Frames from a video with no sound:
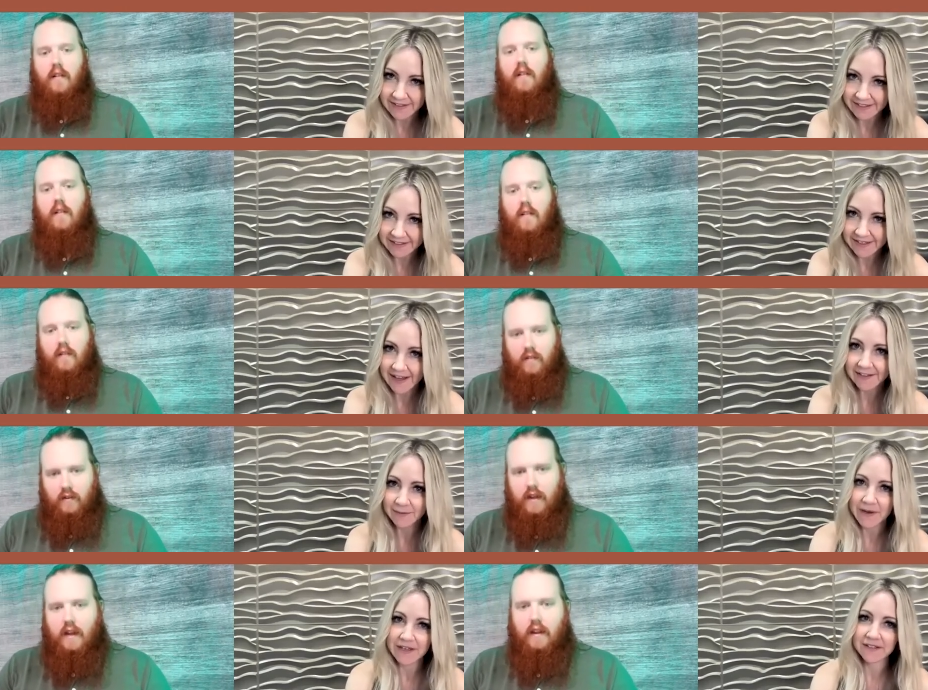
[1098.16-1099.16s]
Speaker 1: success
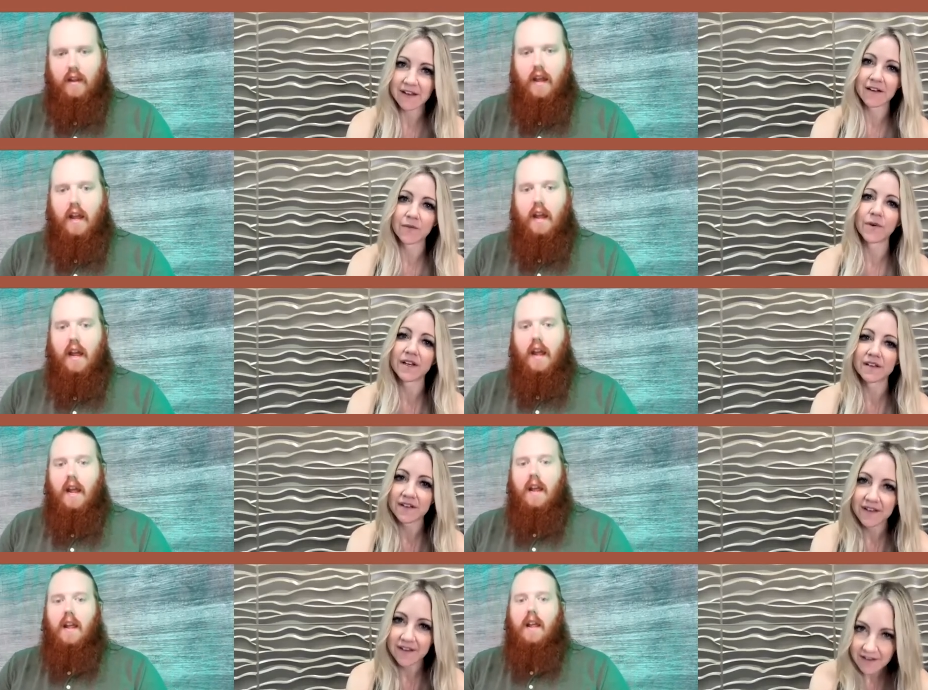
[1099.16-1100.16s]
yeah. based on what
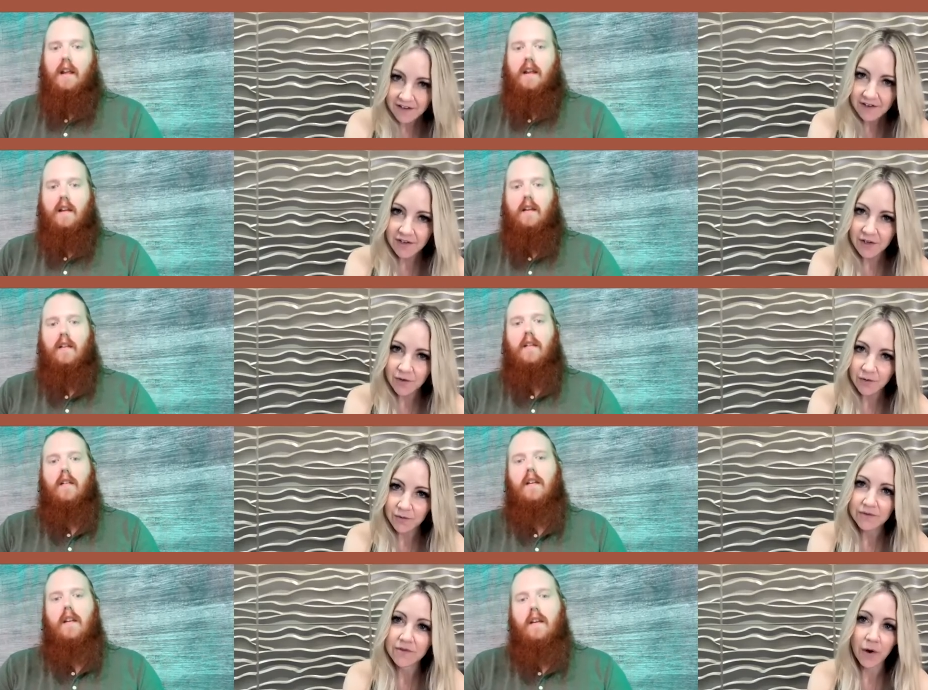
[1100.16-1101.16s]

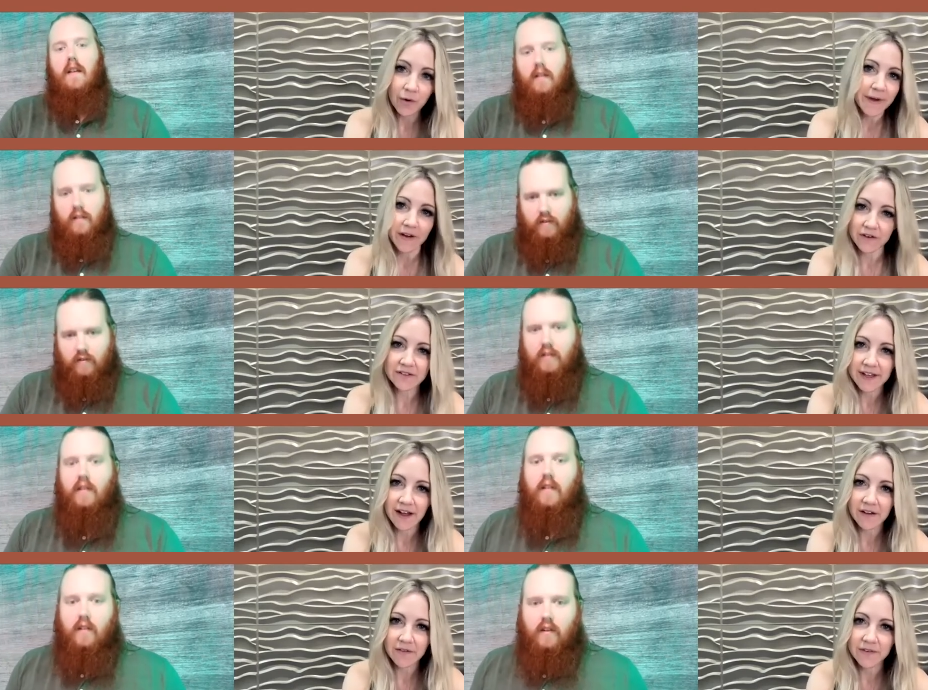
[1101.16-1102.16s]
you know about
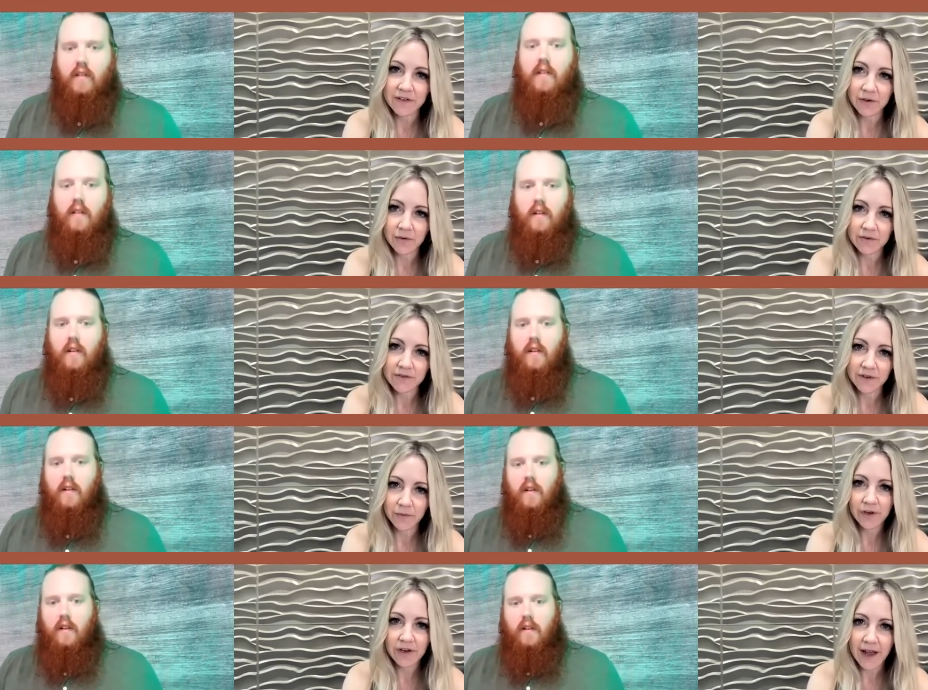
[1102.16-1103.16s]
yourself and your
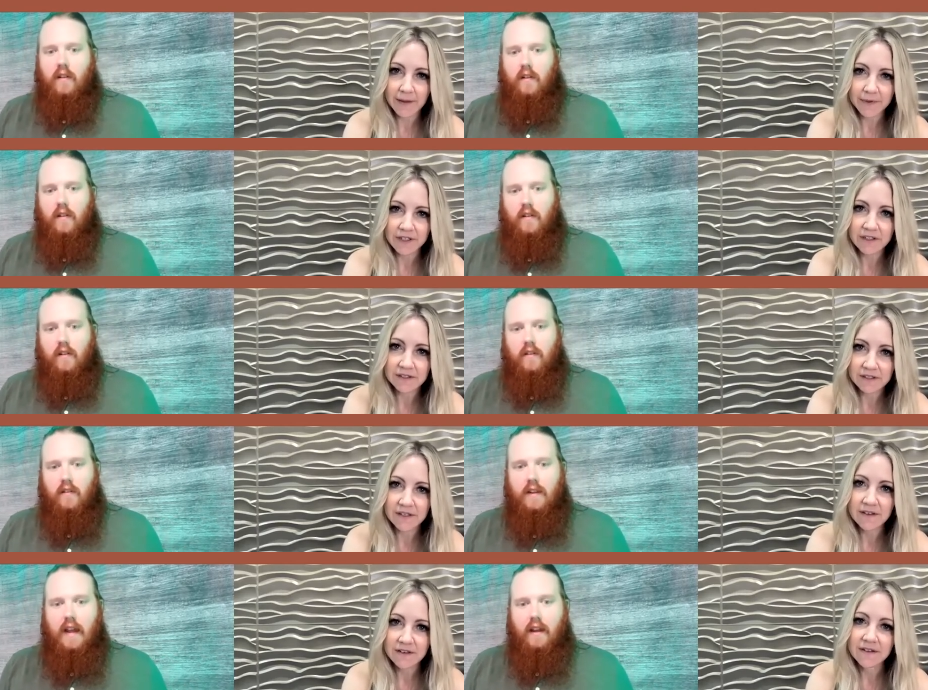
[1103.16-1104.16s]
your work habits.
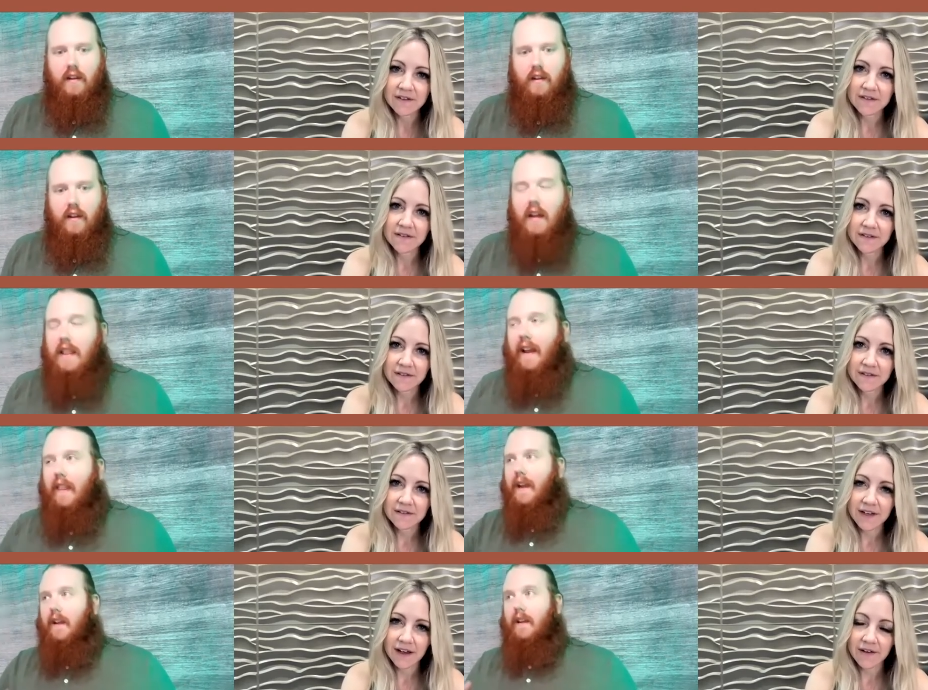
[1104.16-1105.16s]
Speaker 2: Yeah. Like
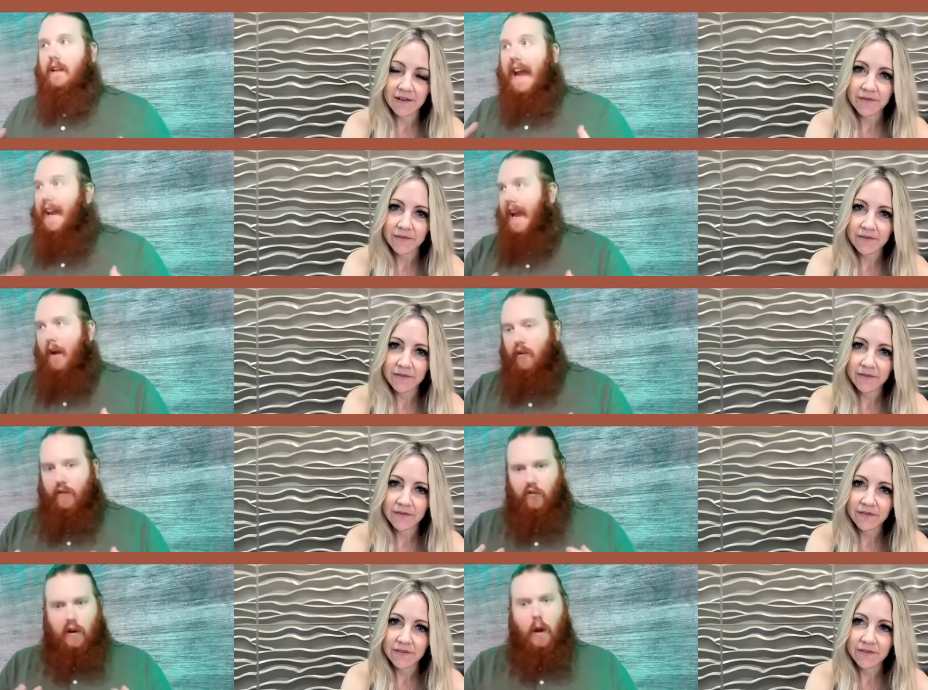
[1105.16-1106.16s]
like yeah. getting out
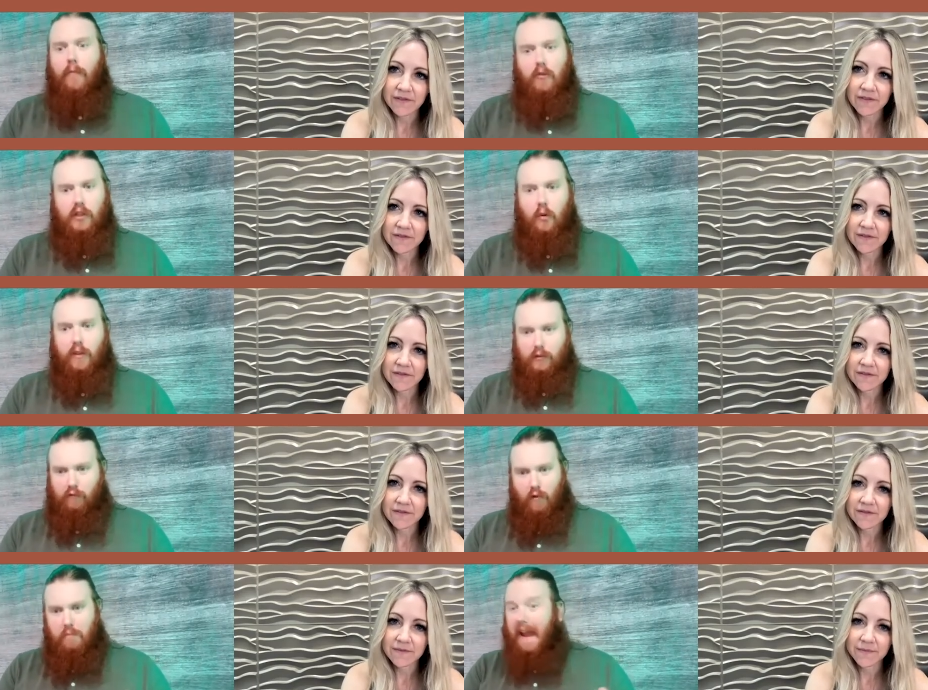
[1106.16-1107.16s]
of your comfort zone, there's
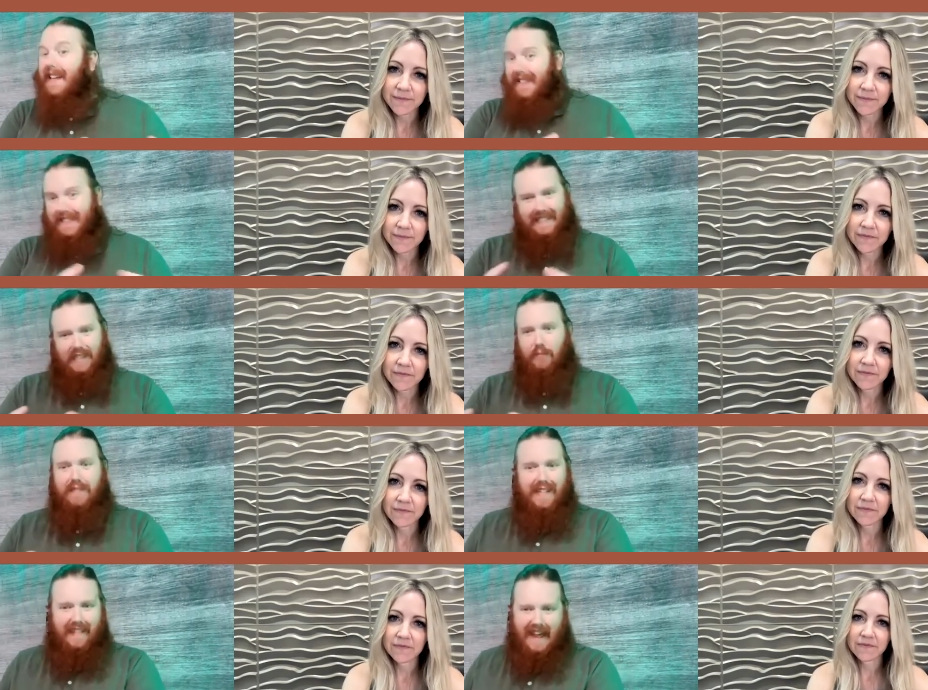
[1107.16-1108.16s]
a
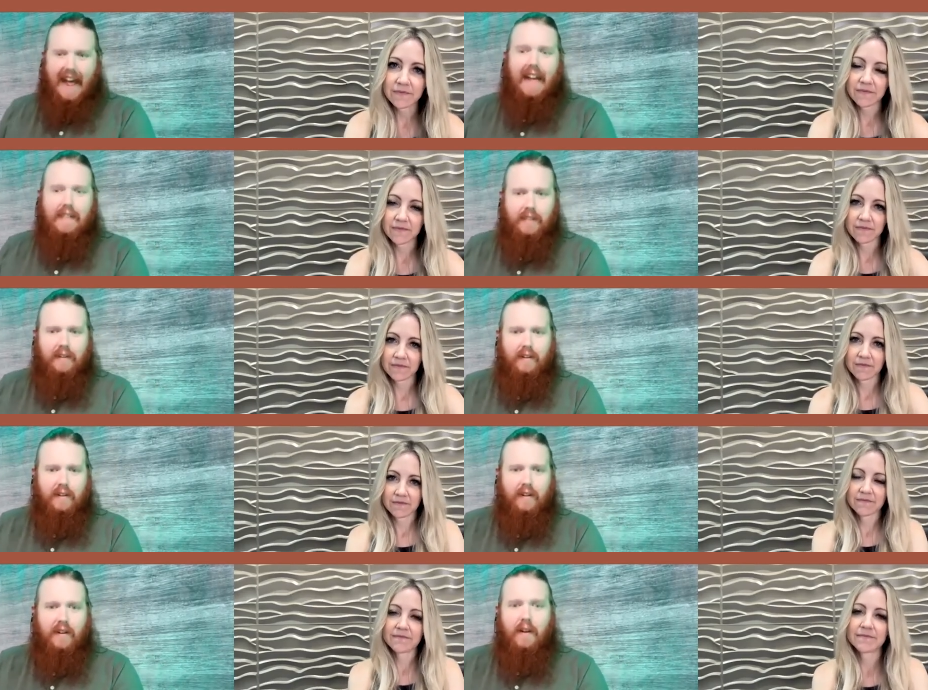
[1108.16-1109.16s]
romanticism to that.
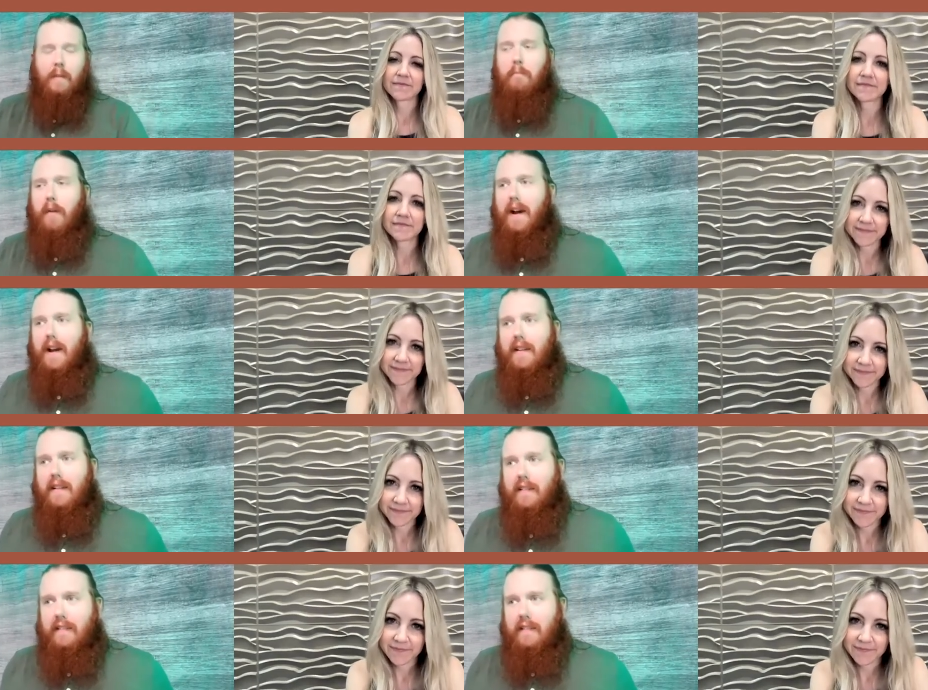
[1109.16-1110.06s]
Mm-hmm. But